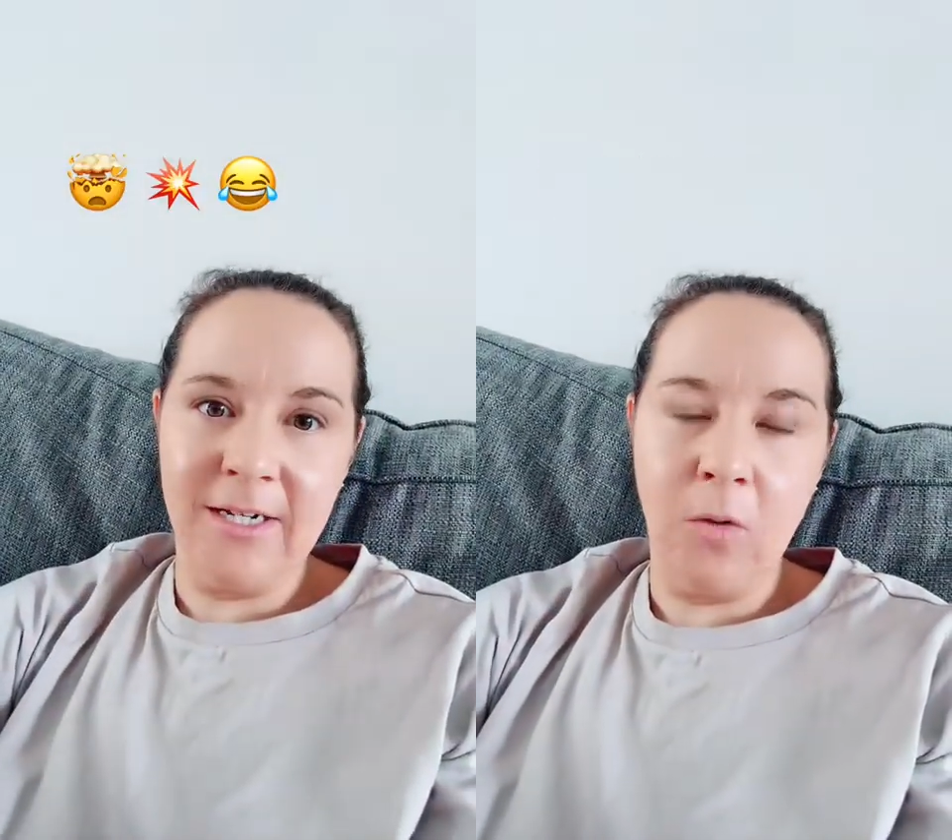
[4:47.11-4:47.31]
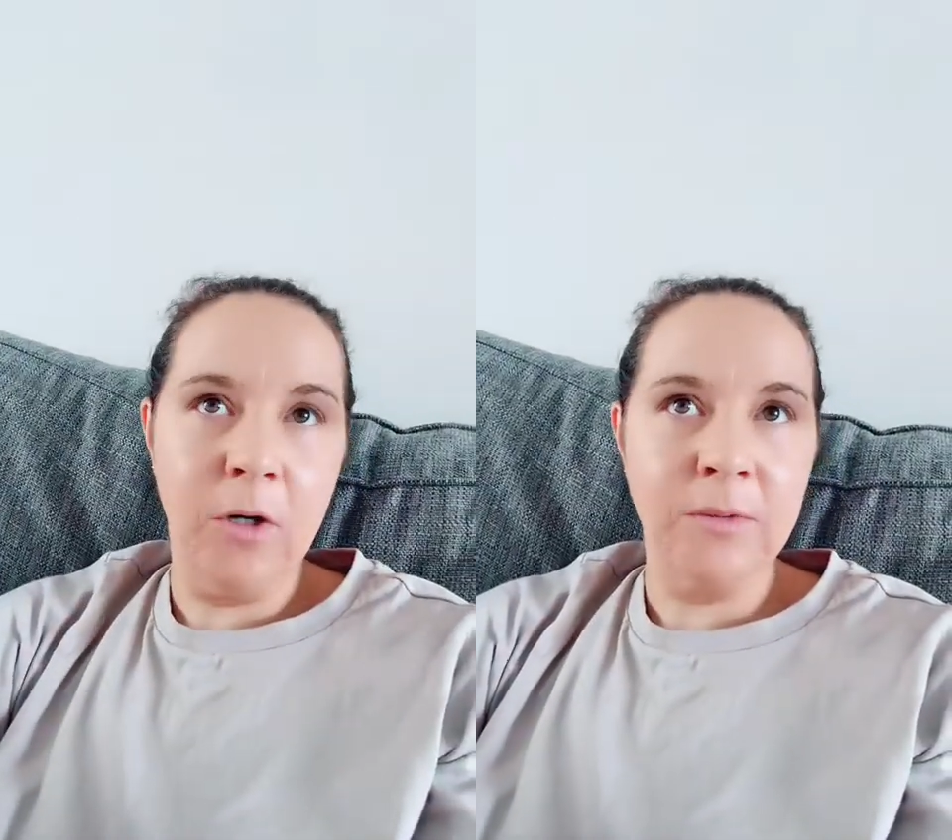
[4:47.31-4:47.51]

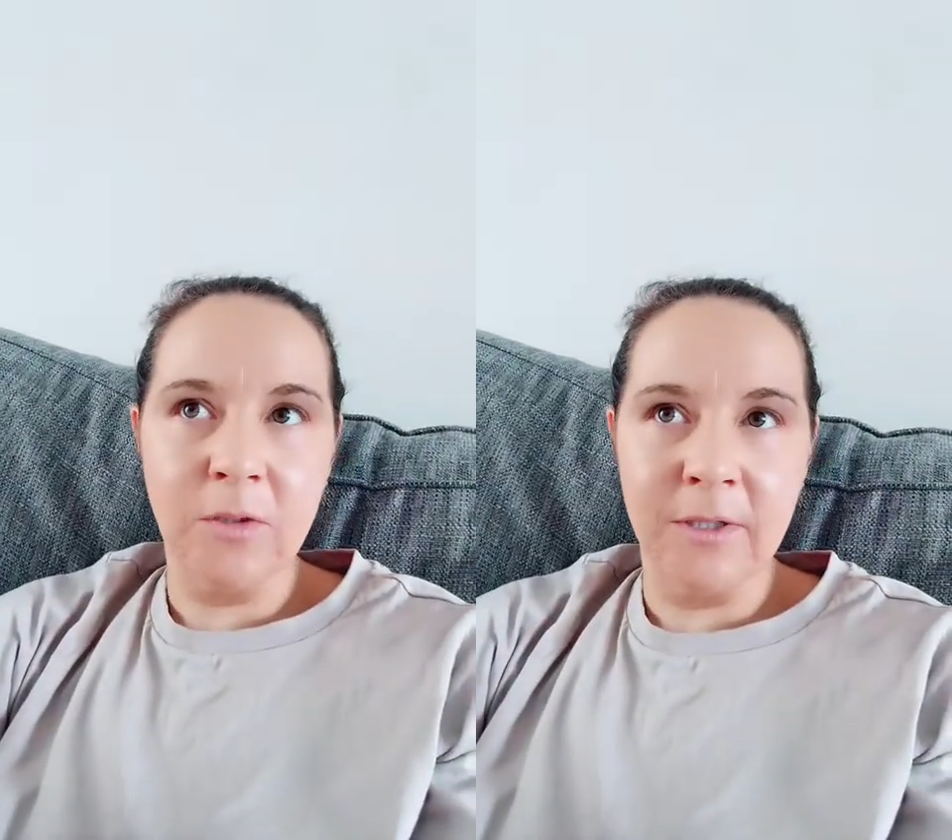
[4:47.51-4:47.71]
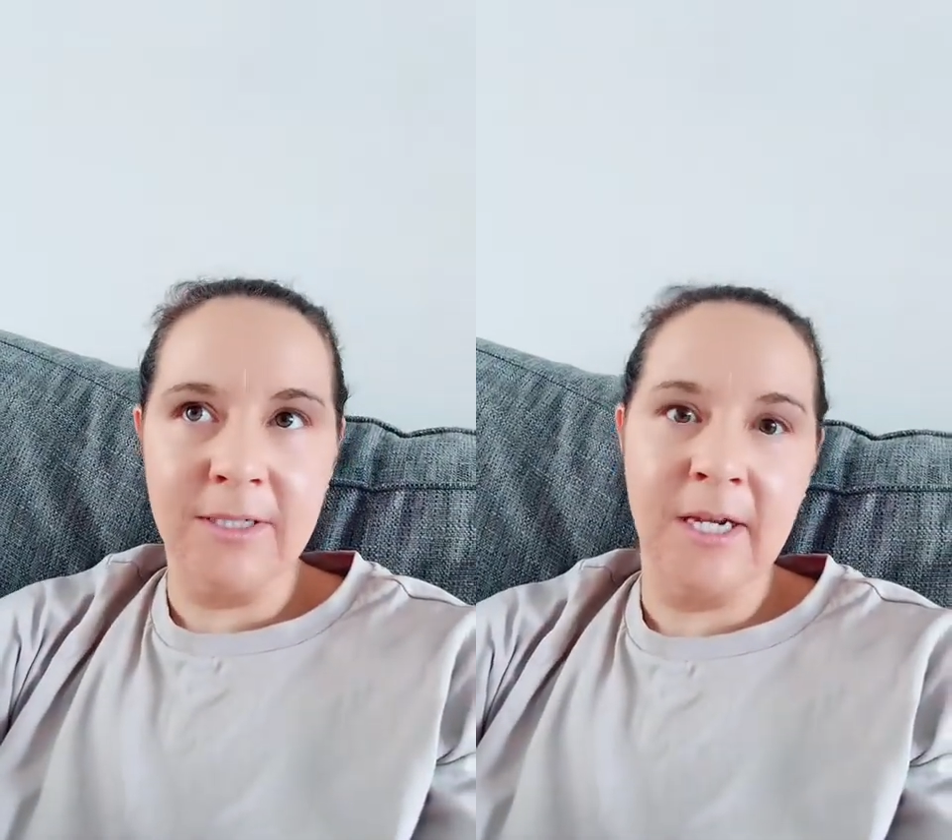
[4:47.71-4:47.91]
or what did we do
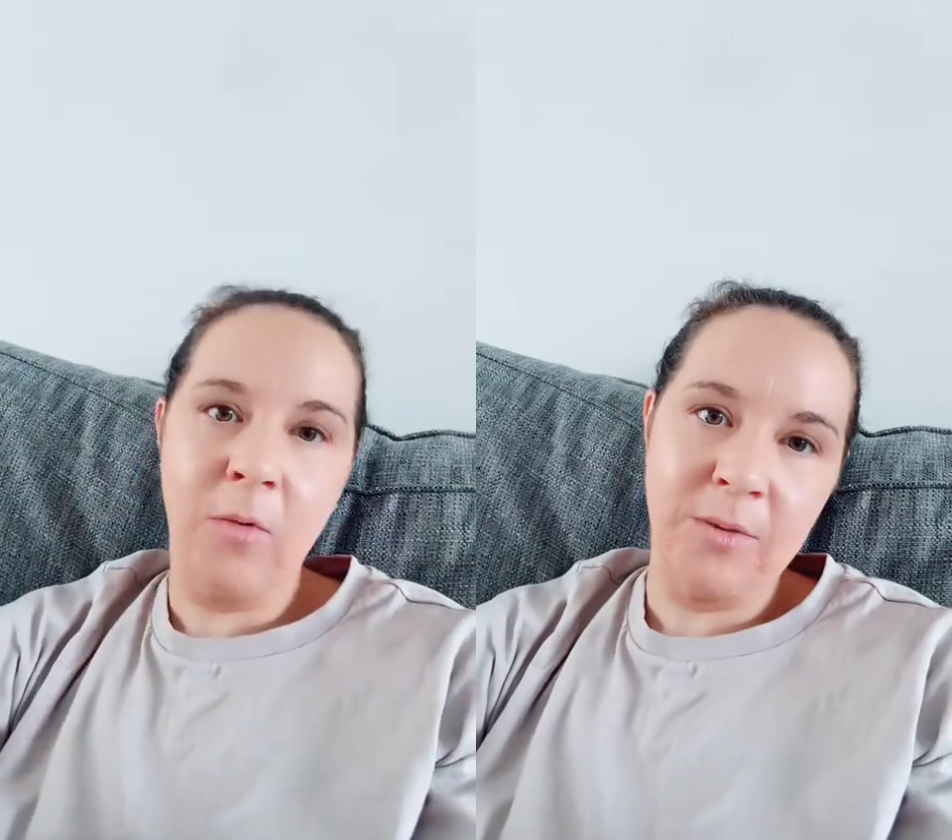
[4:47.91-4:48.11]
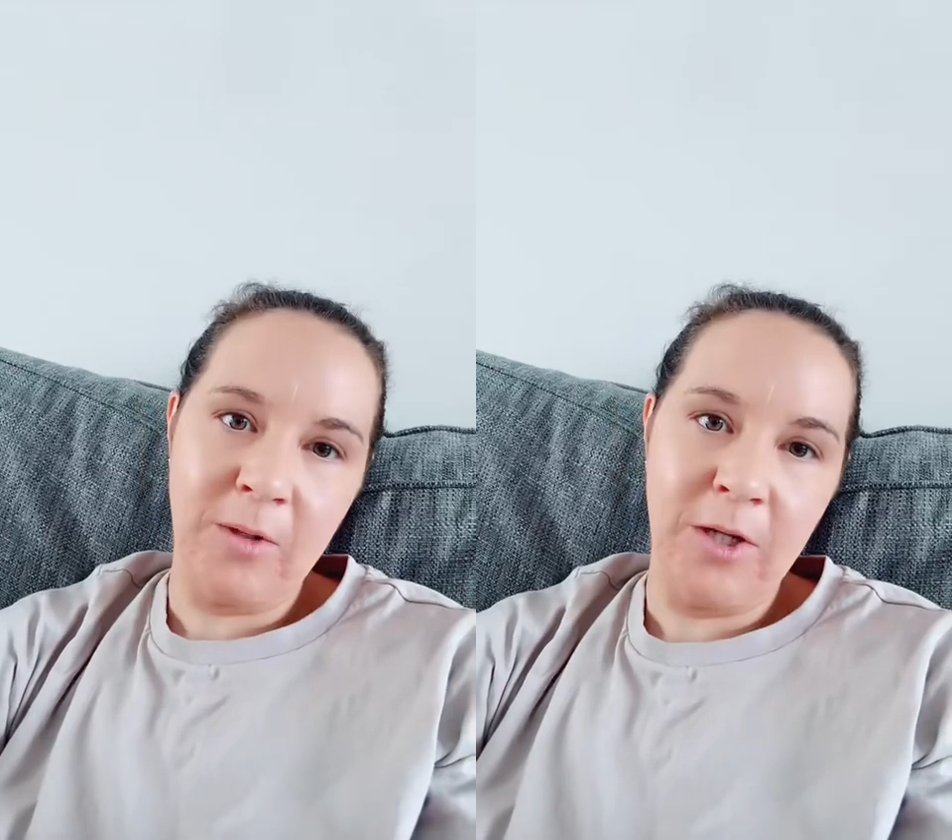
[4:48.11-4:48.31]
on this day, what
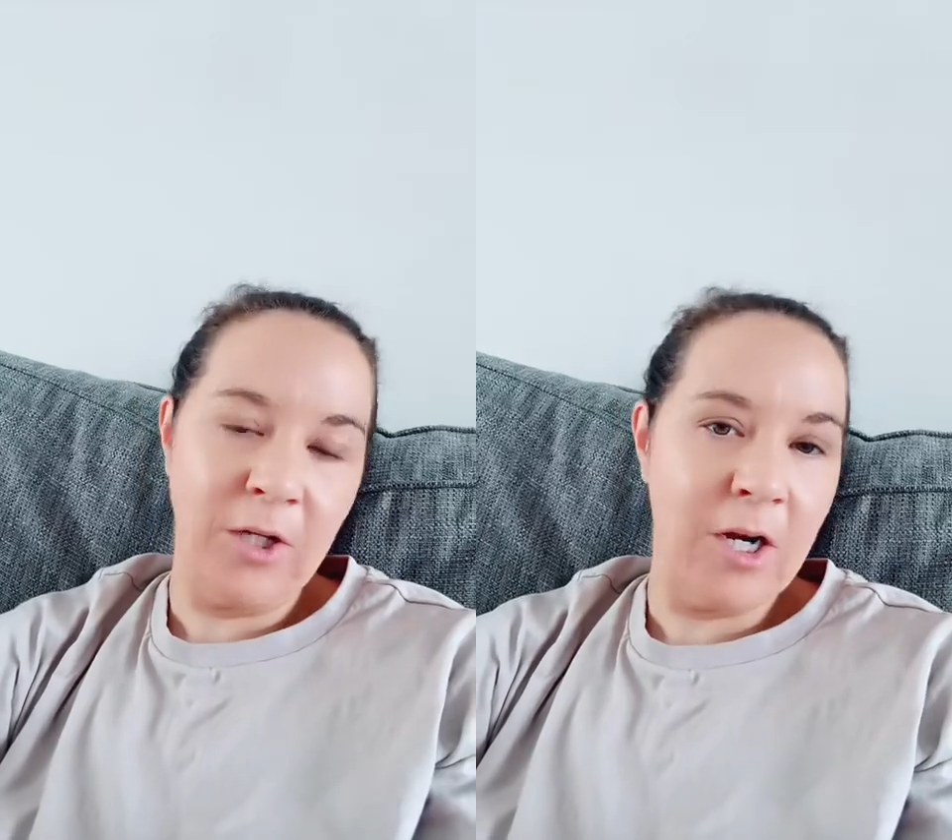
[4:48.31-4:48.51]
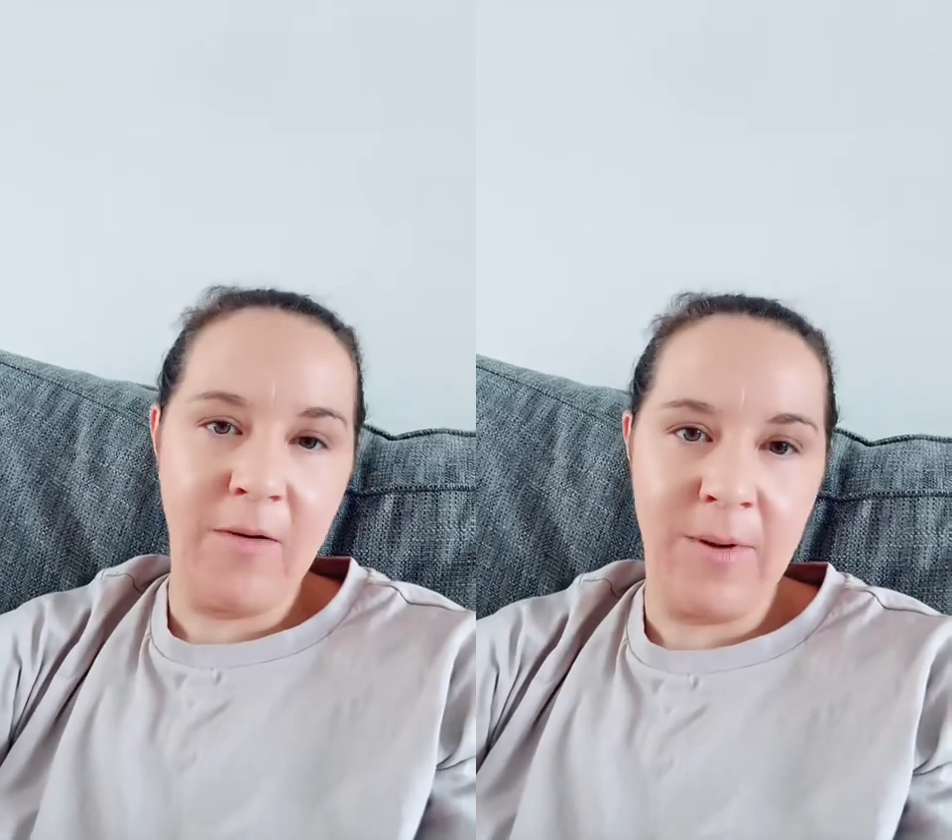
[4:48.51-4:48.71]
did we learn, you
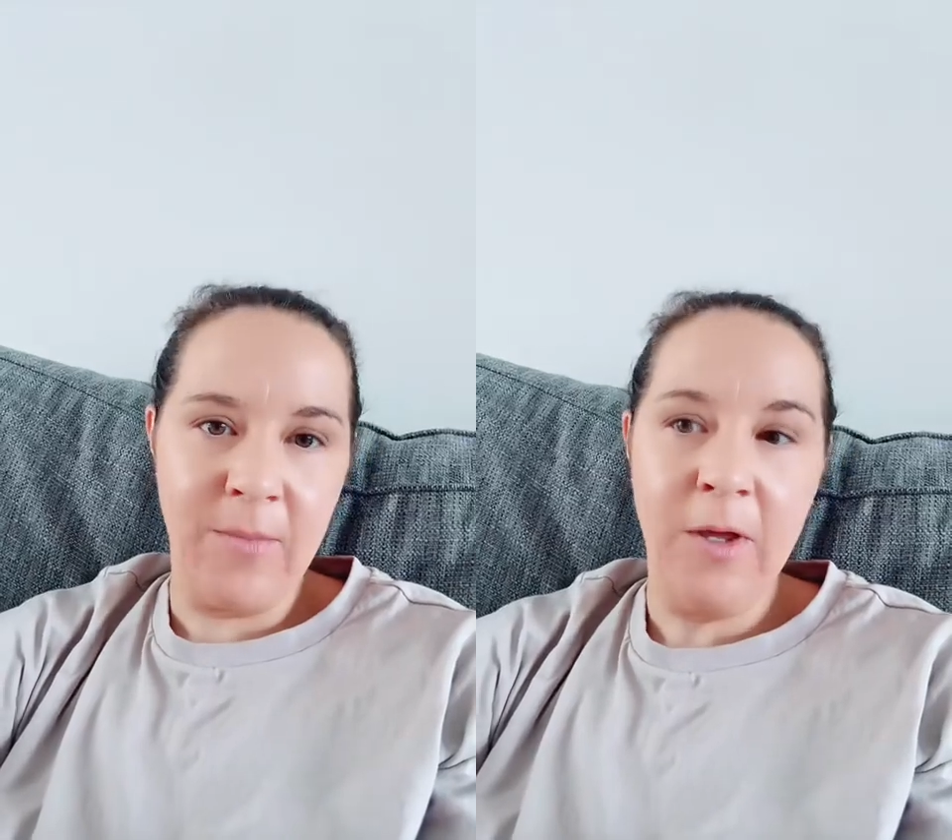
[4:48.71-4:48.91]
can't remember.